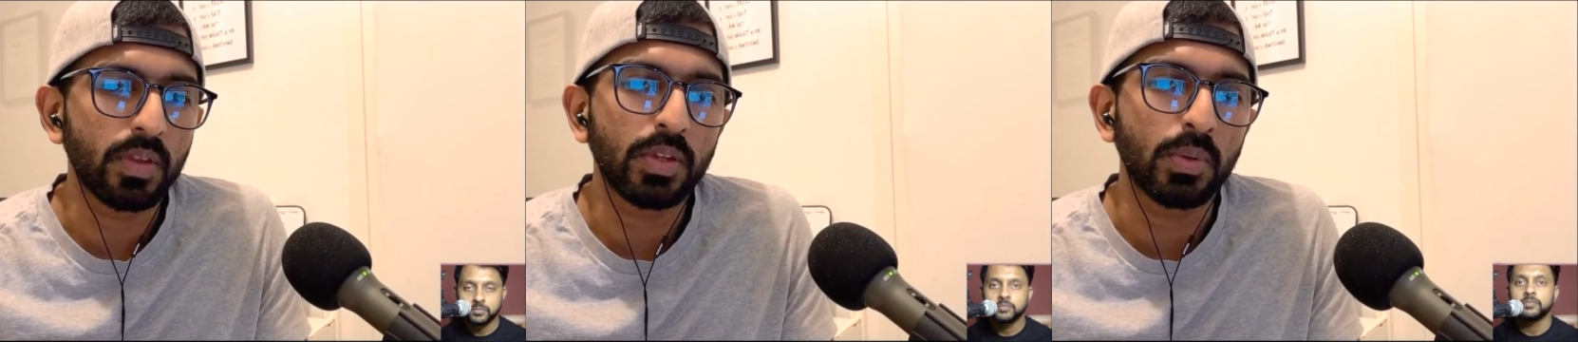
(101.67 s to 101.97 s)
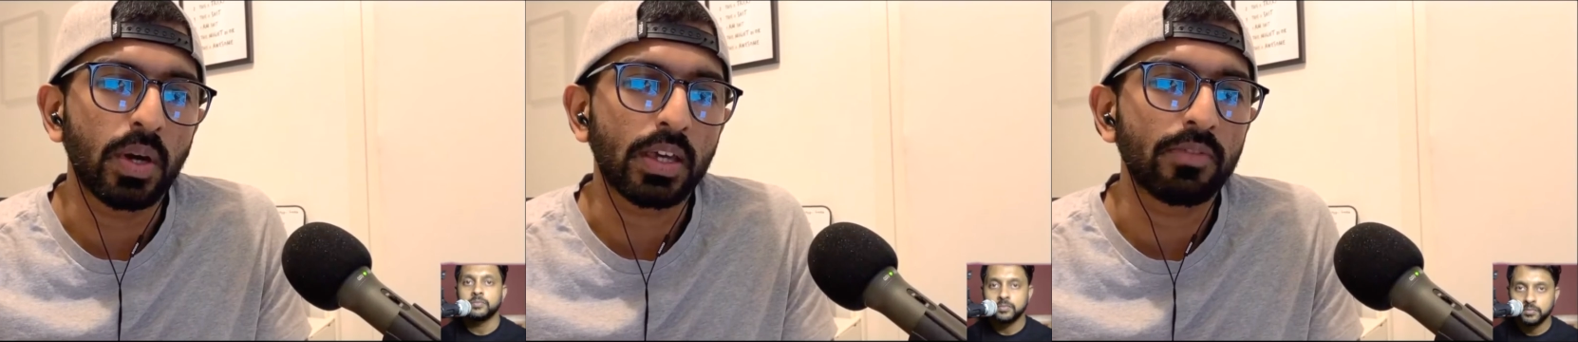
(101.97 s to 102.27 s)

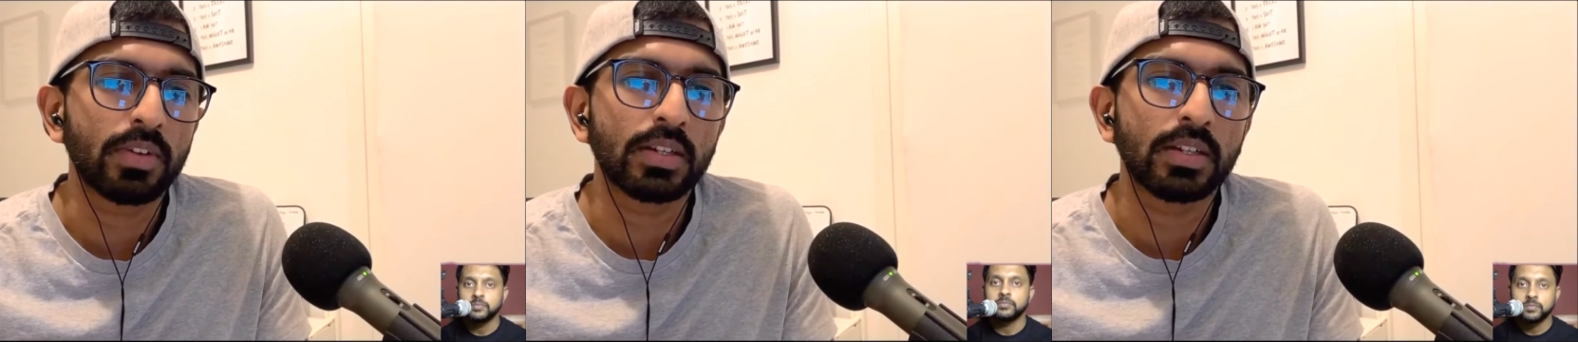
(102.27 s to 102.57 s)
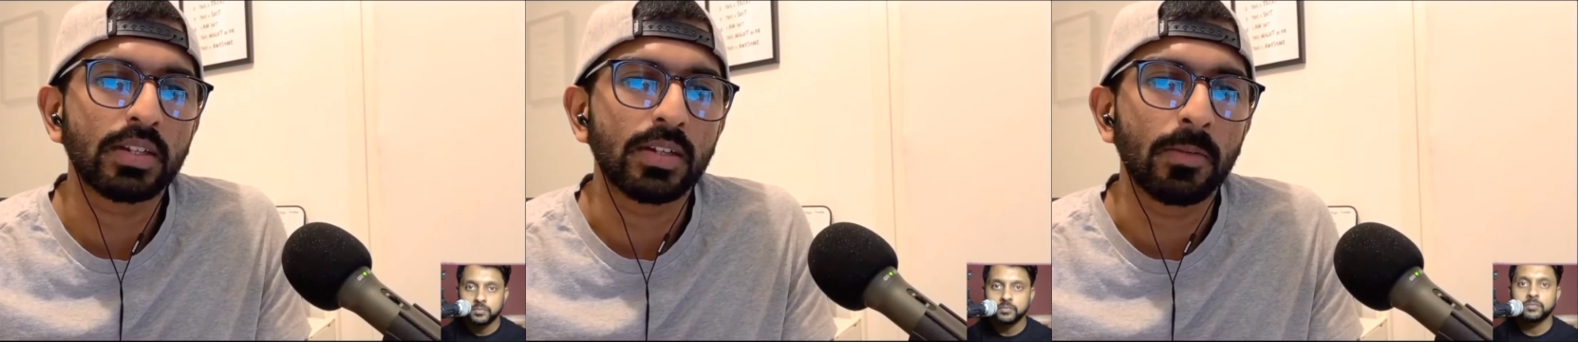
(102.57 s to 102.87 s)
Speaker 1: you are
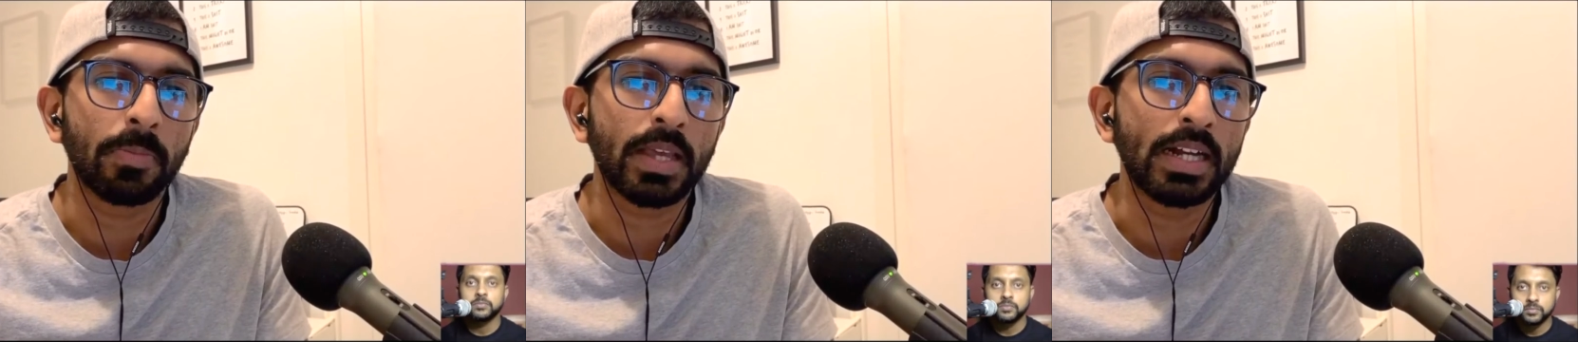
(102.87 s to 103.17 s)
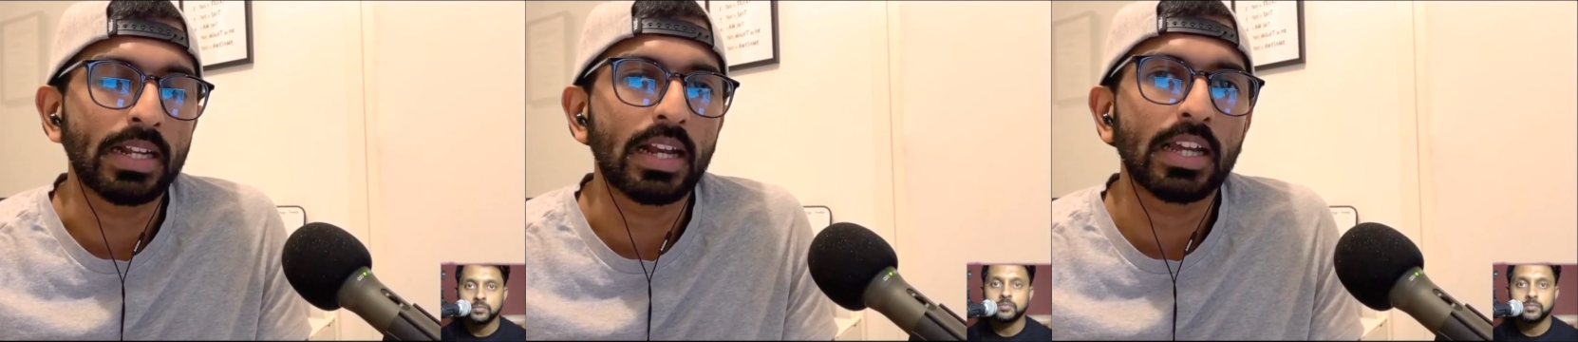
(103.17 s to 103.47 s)
given uh,
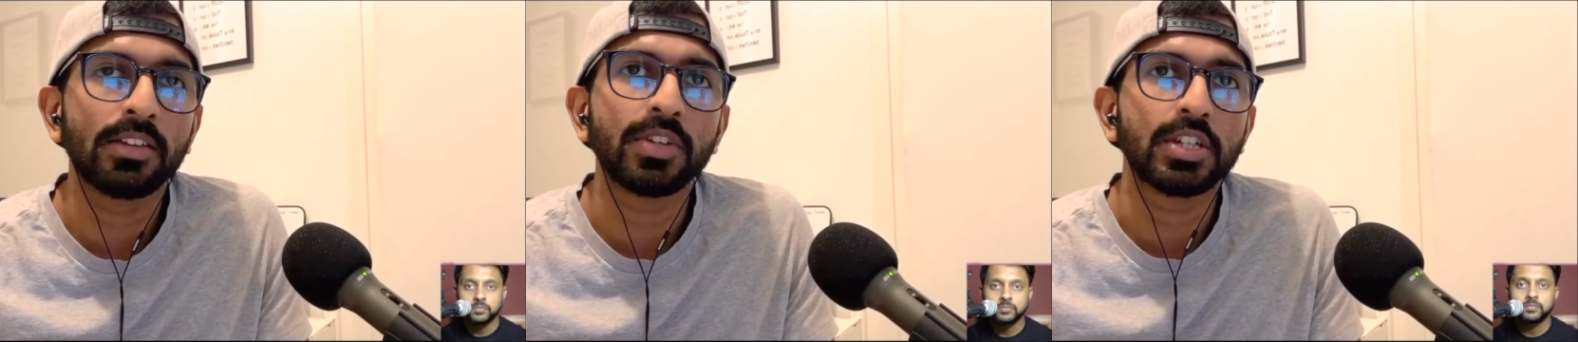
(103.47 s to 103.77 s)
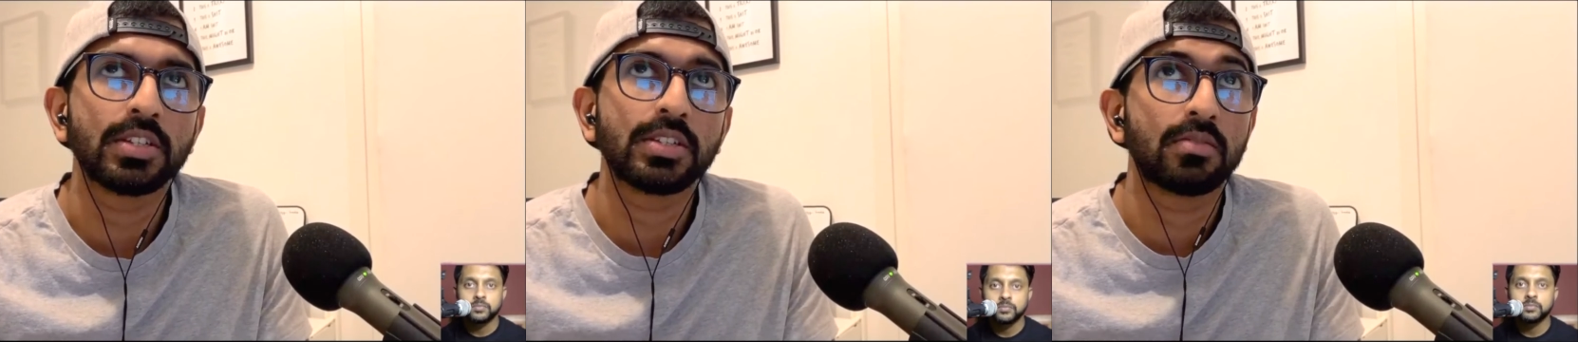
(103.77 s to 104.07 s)
a deadline,
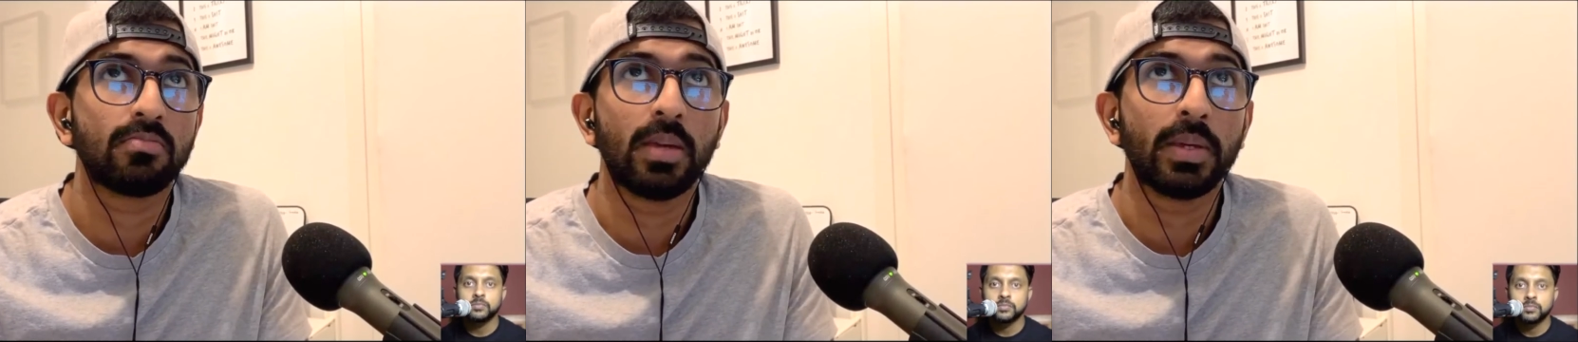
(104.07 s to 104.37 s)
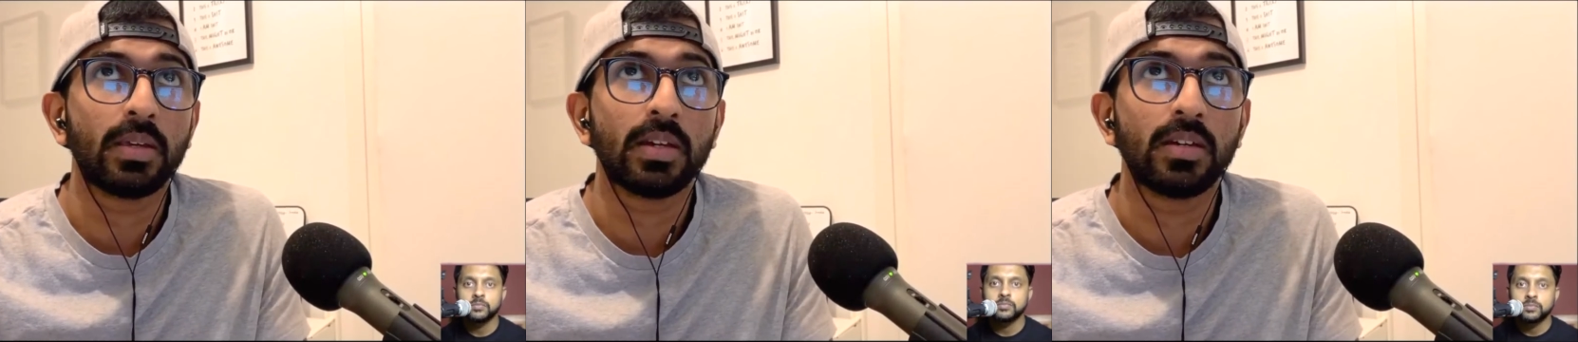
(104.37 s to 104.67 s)
which is
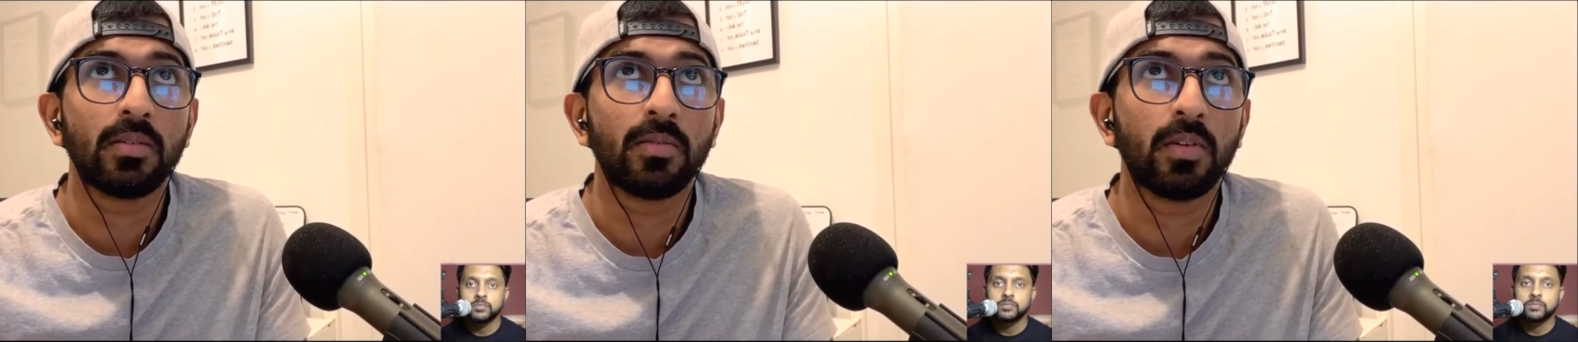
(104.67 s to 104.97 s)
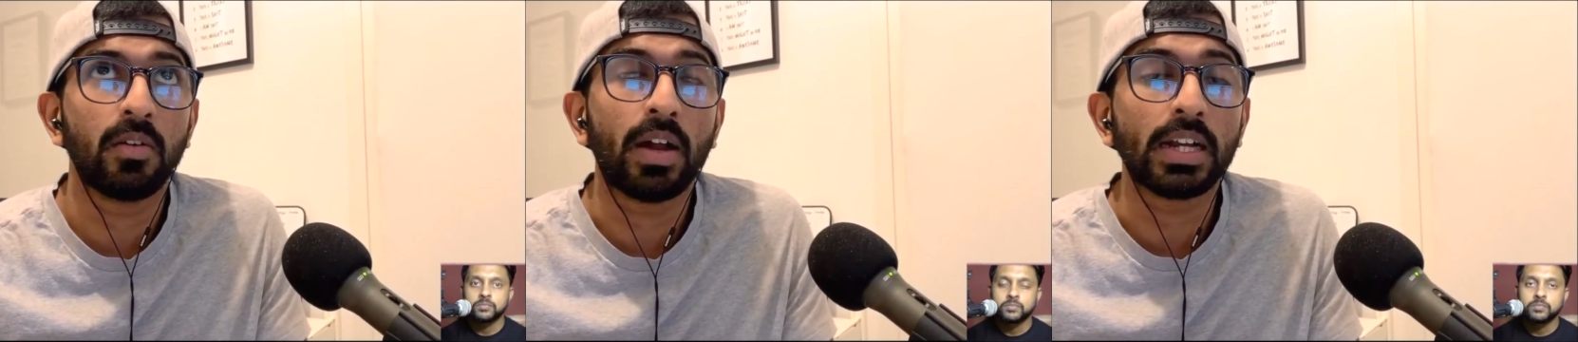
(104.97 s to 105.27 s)
maybe uh,
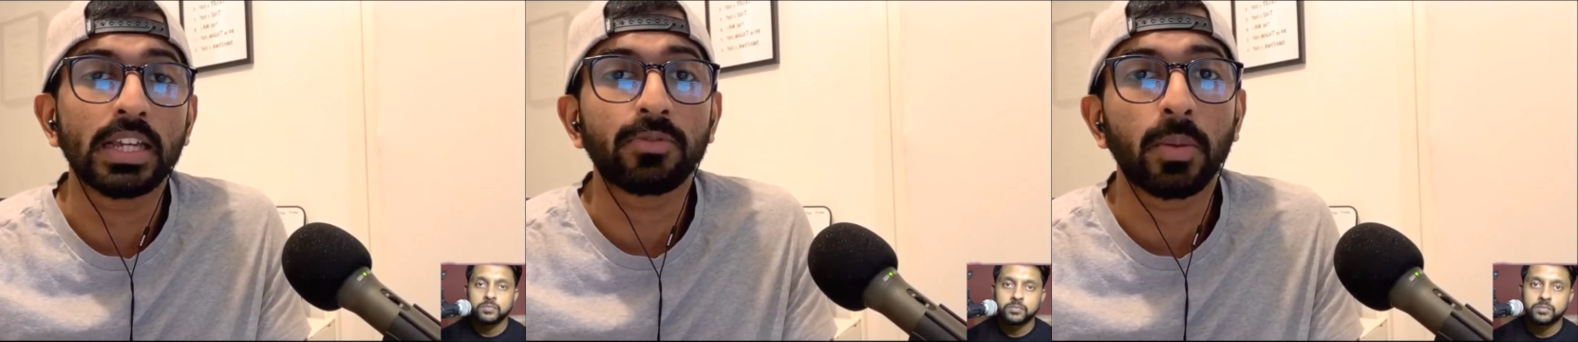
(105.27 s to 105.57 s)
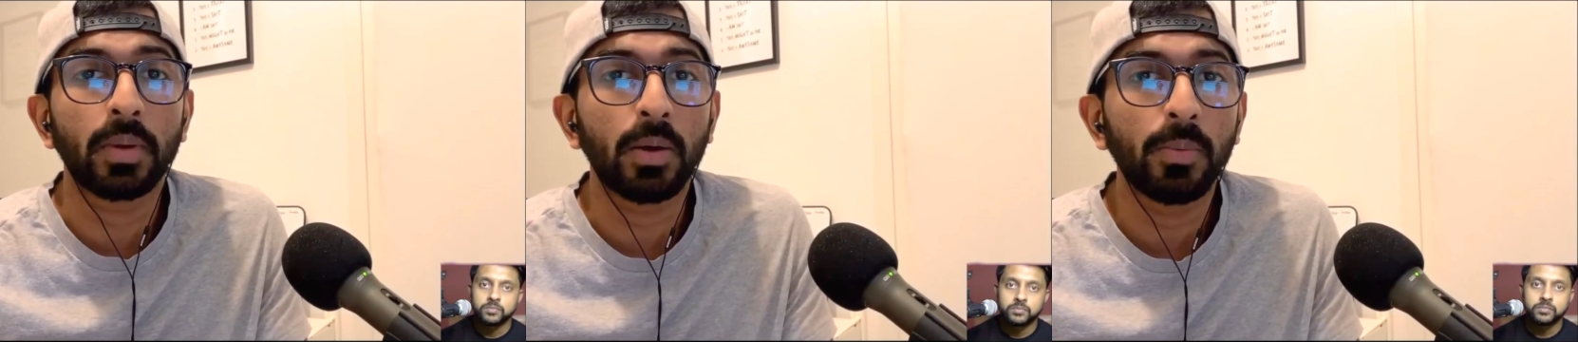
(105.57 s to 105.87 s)
one
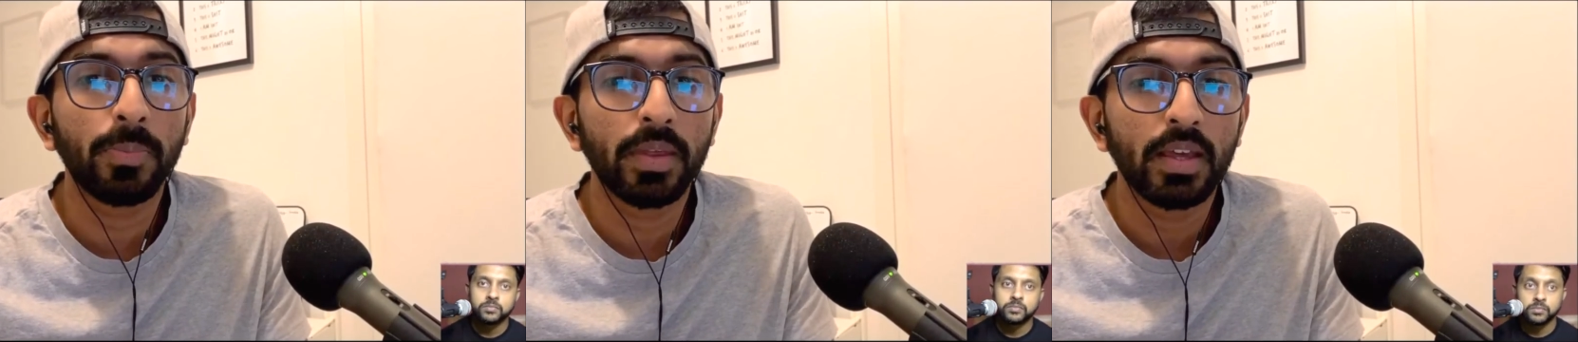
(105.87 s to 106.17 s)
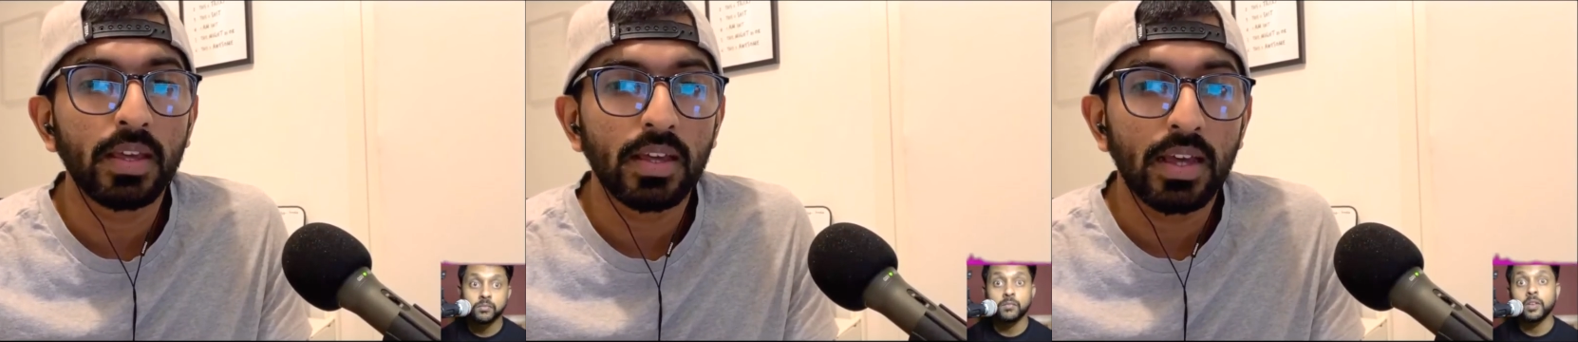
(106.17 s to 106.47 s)
year from now,
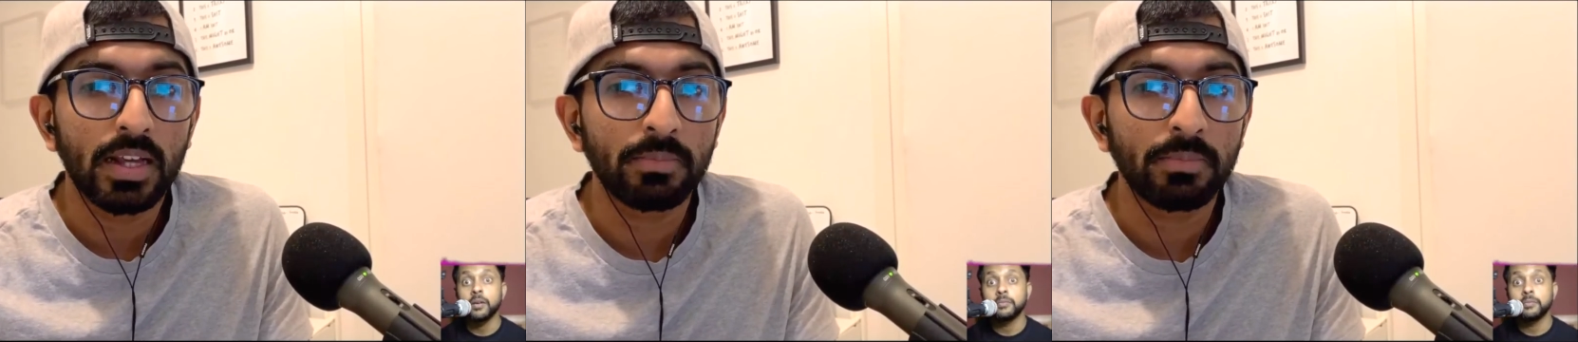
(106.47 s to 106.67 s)
yeah.